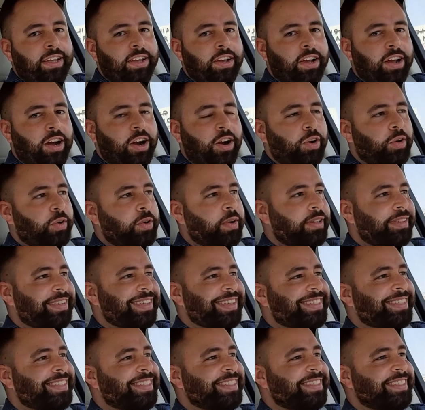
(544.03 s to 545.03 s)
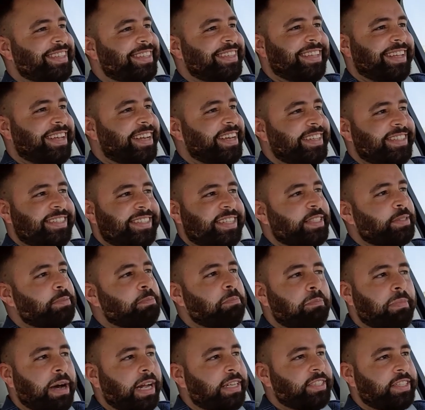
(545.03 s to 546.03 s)
go. This is as
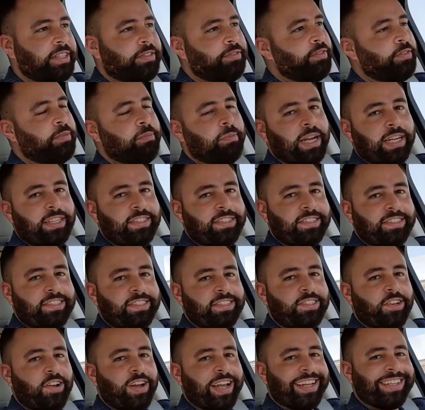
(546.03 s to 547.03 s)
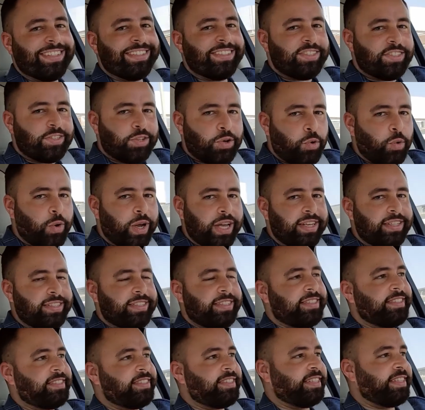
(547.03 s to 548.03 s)
much information as I can
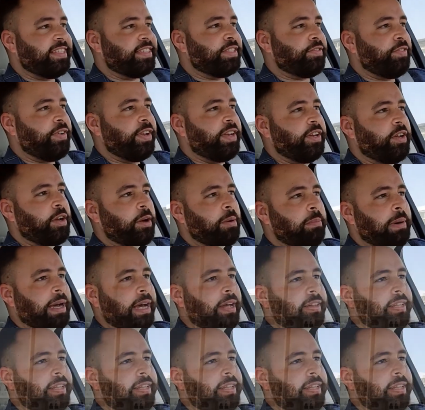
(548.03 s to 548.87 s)
squeeze into this video about